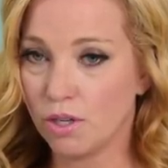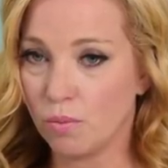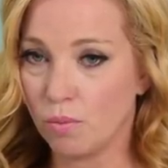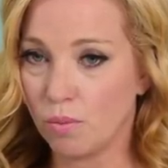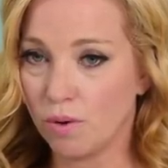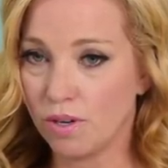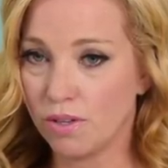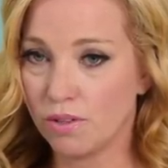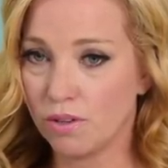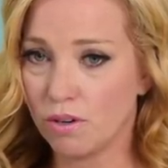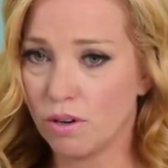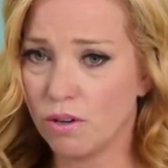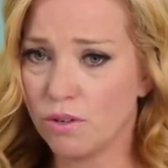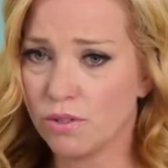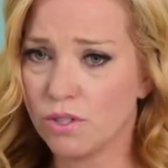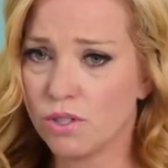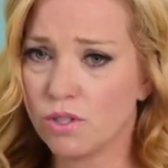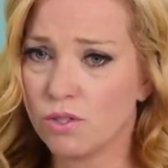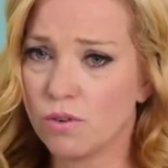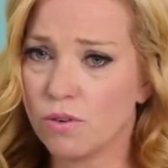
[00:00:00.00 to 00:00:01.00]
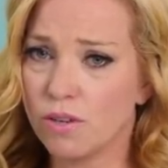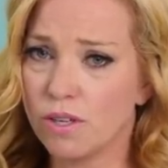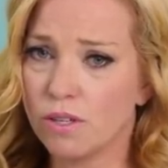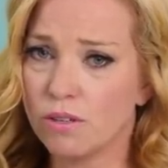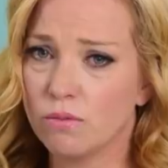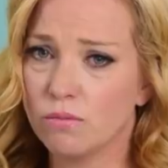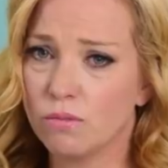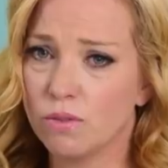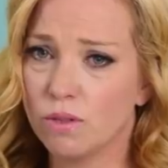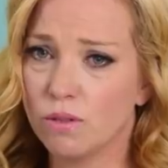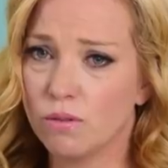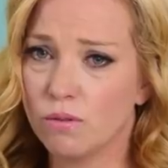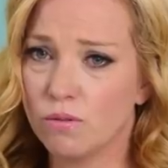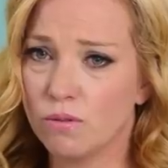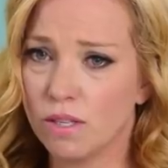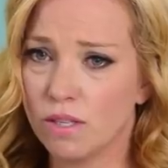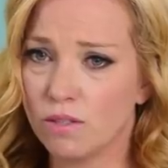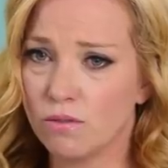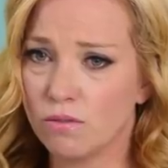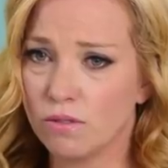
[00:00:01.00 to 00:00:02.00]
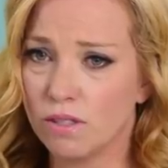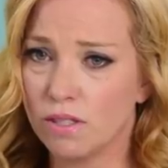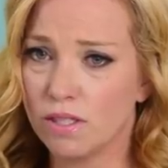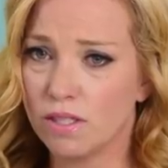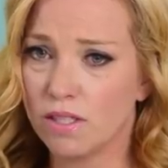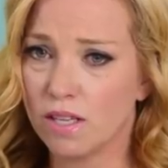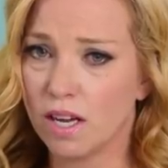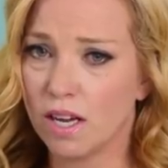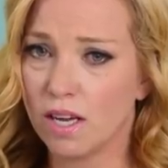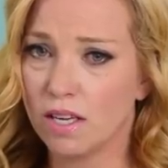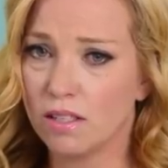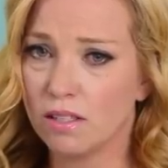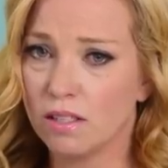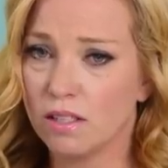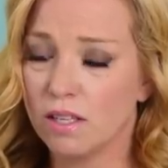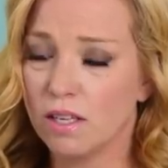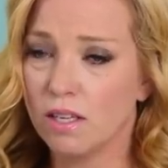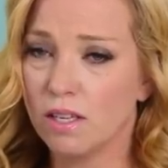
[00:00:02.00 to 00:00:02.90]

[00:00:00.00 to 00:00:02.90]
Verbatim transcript: You're worried they're all destroyed. Oh no, that's really sad.